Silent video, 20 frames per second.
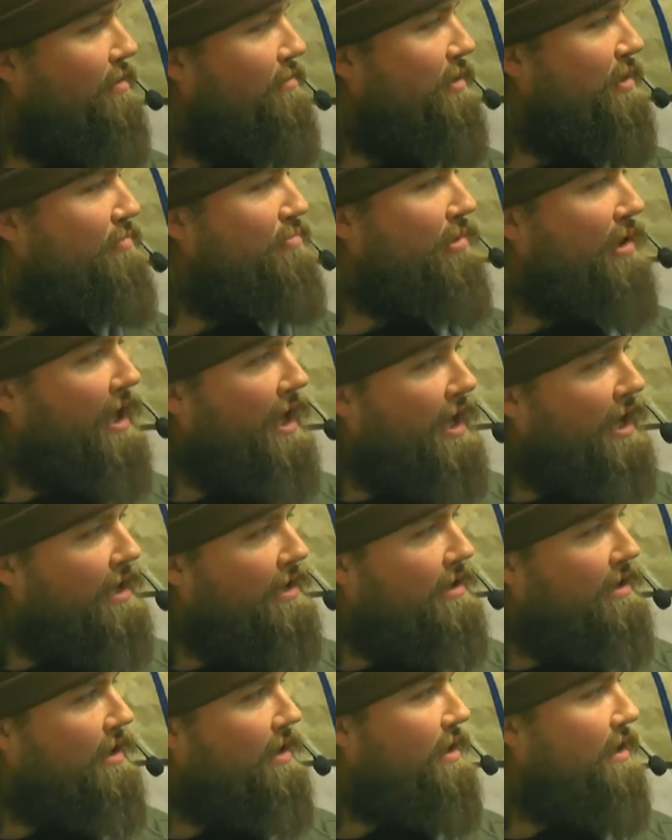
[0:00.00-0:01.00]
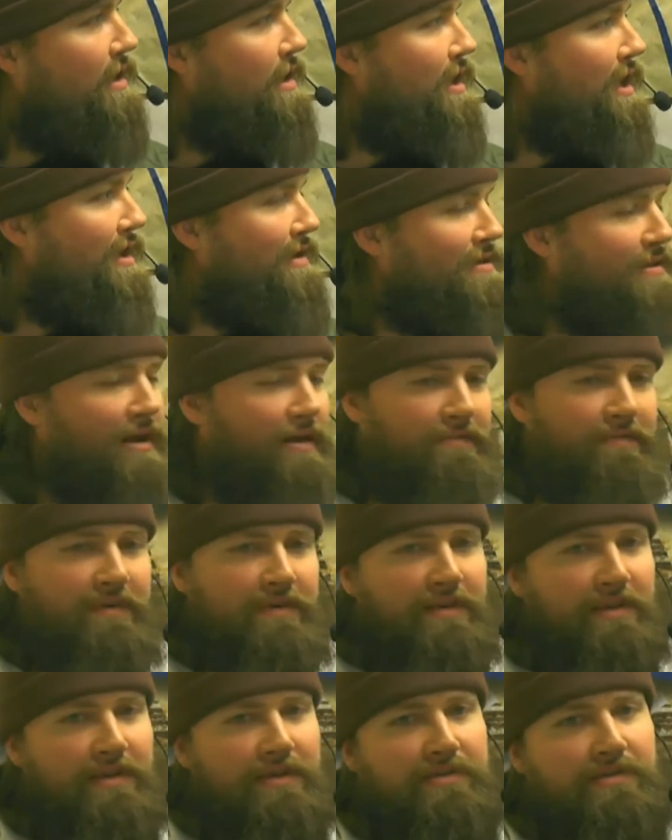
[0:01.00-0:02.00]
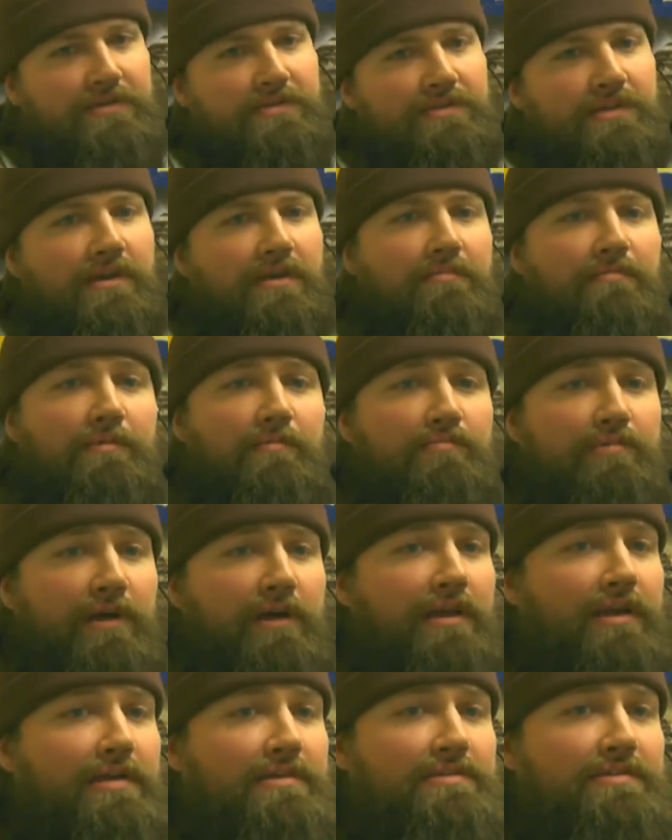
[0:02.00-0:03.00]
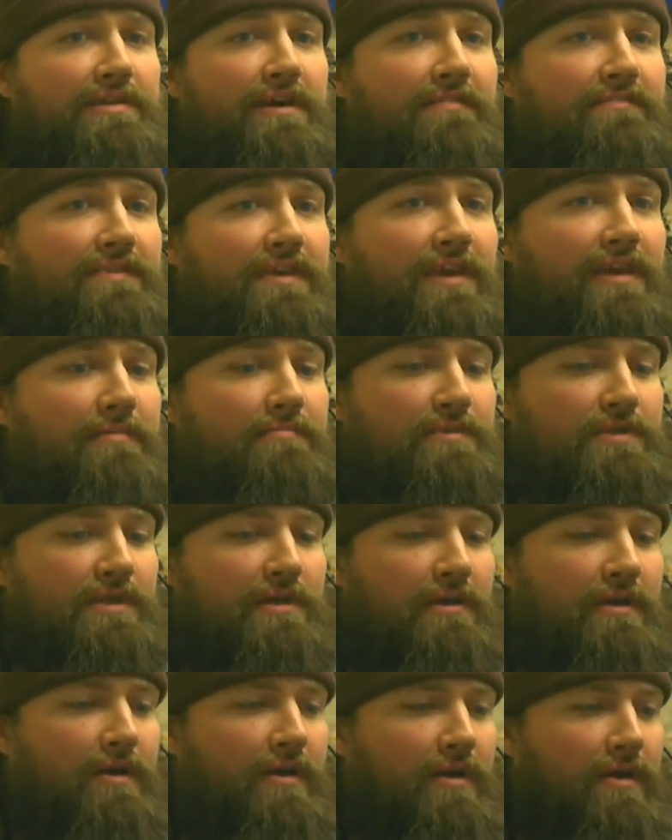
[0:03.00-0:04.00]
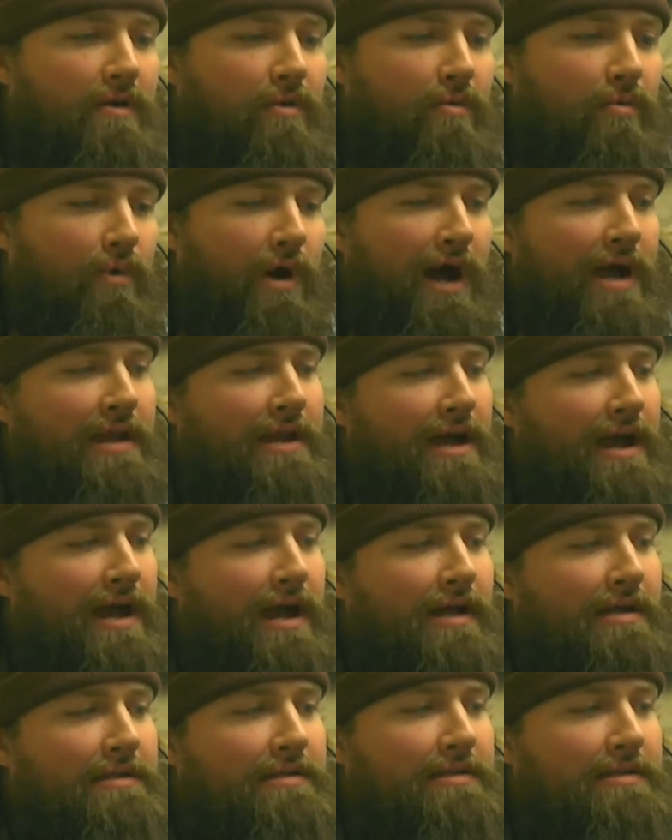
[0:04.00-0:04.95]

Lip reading: playing in tough conditions. They're going to be playing against tough teams. Why not